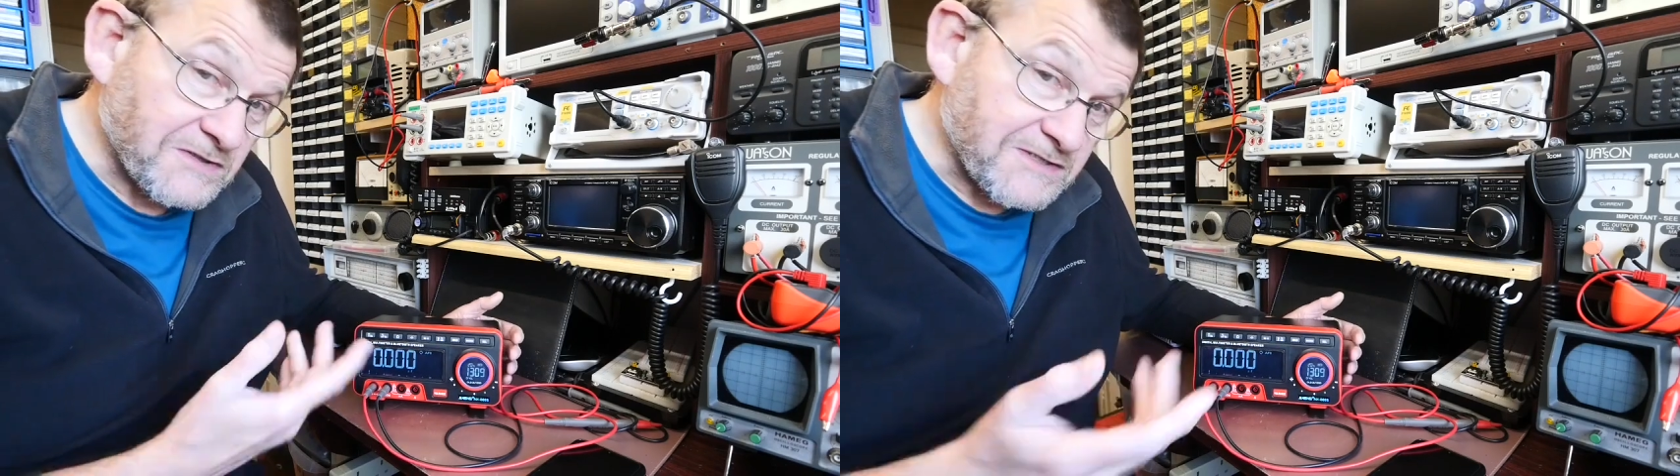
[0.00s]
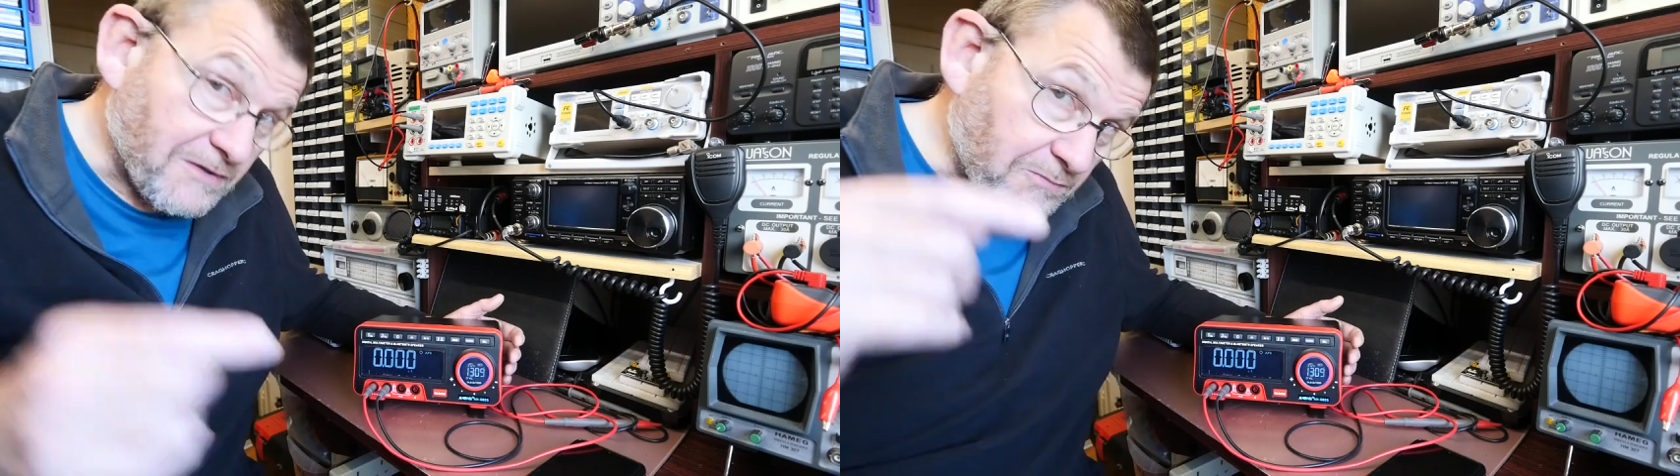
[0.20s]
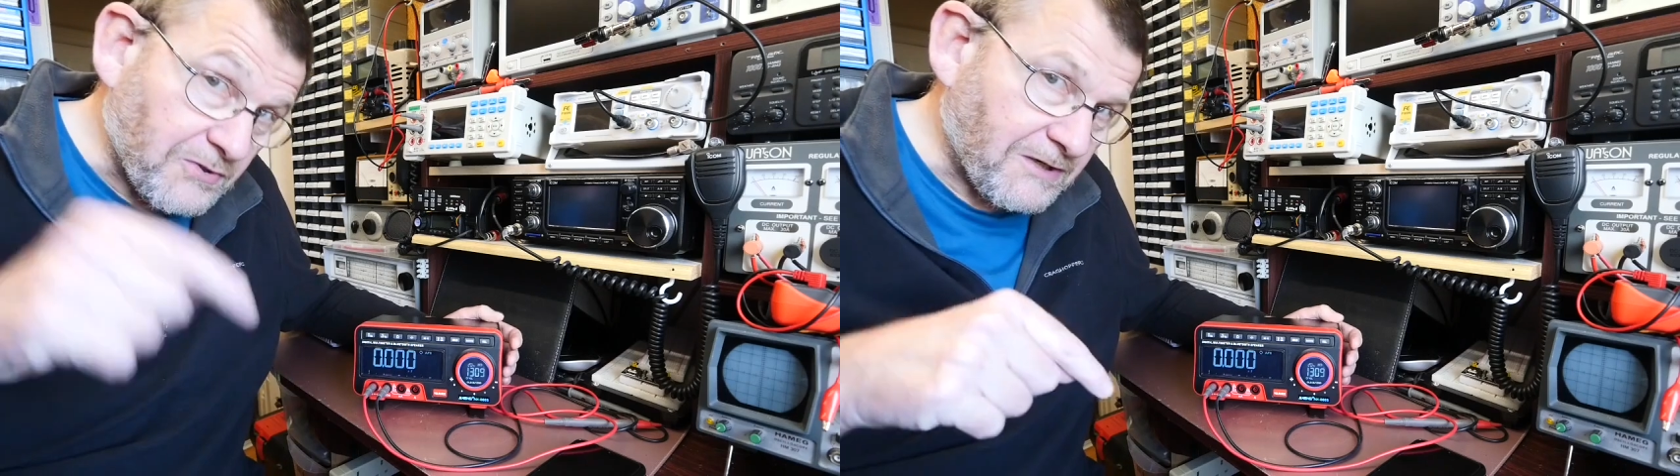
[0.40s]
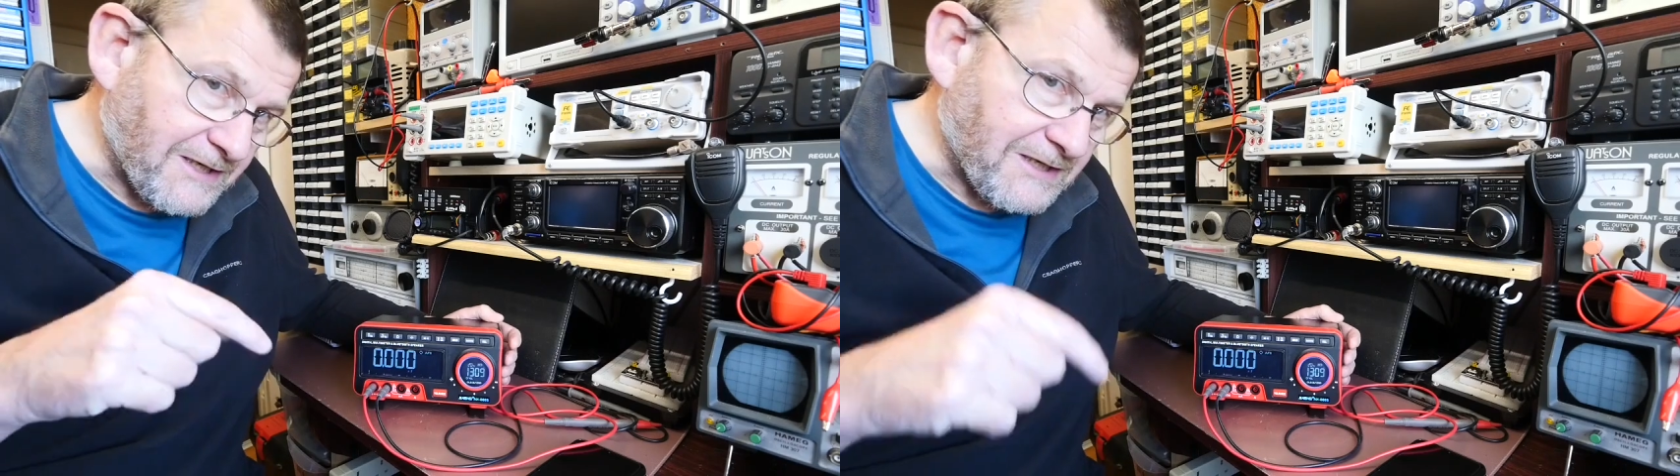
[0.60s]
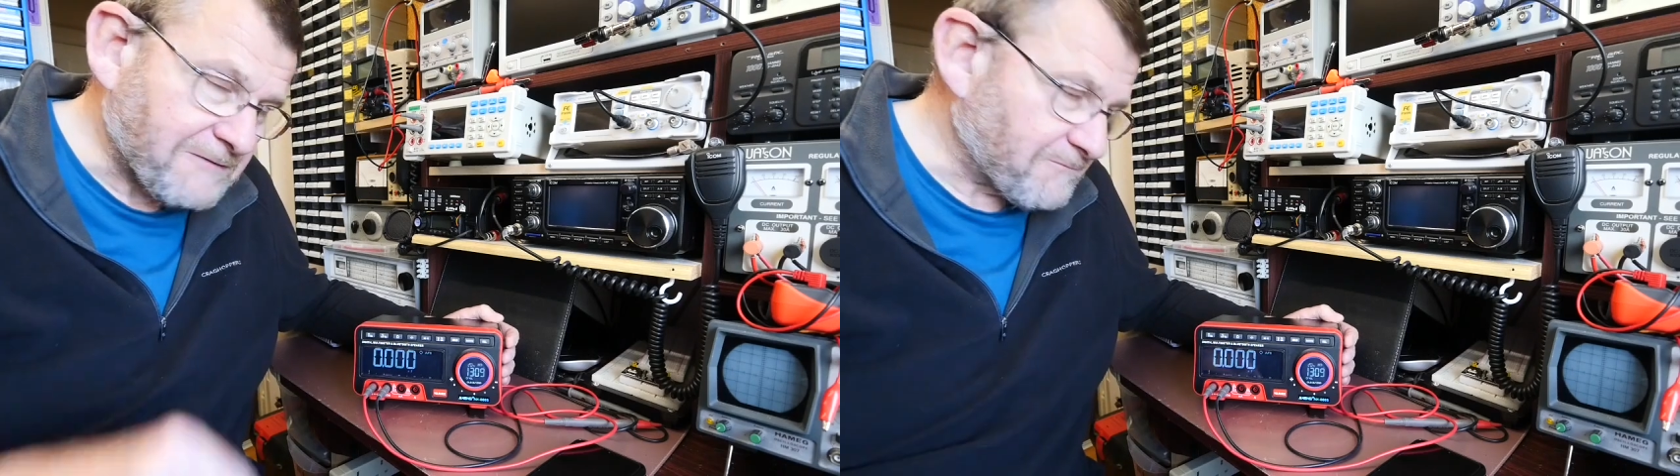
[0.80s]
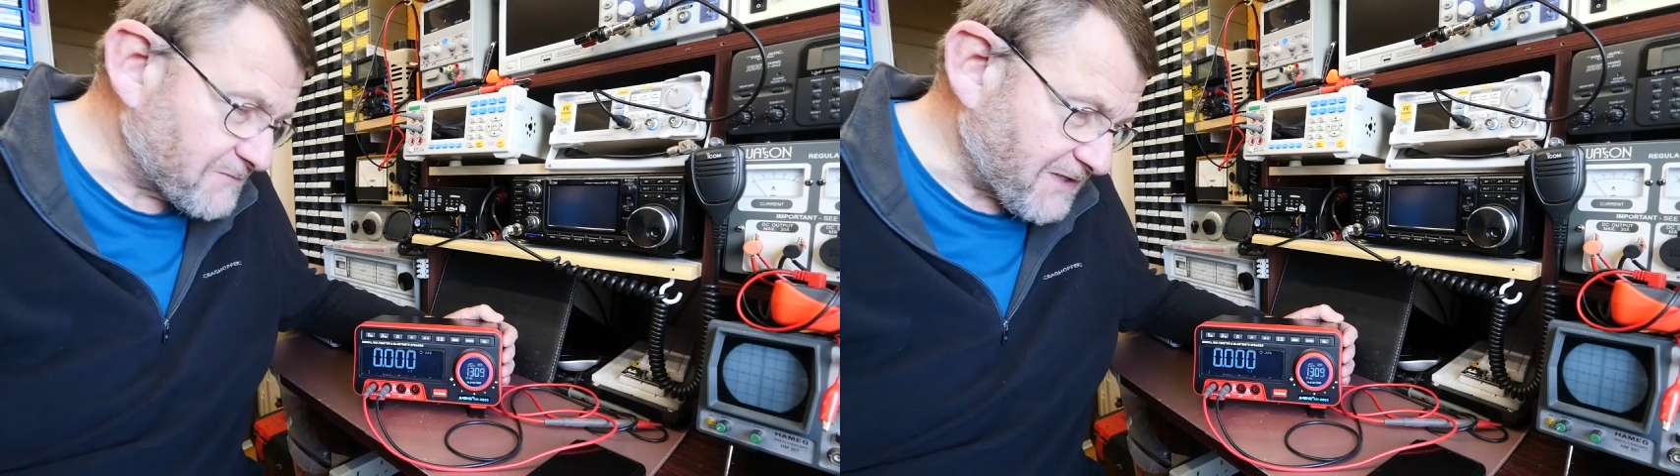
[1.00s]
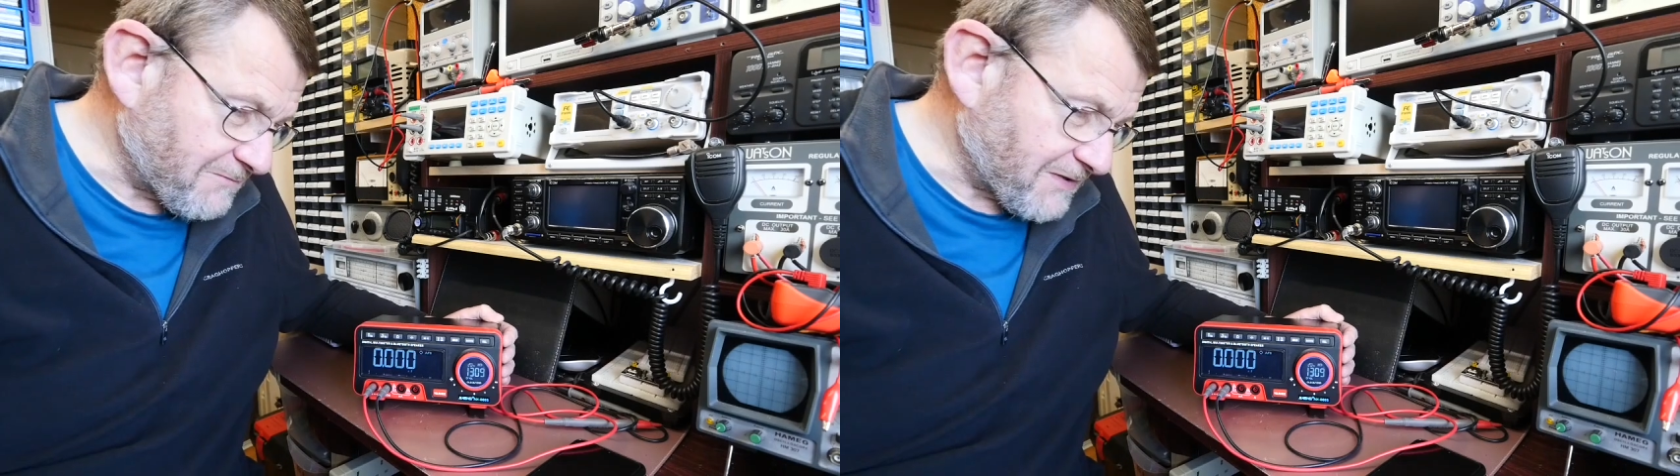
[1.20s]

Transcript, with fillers: so I'll put a link down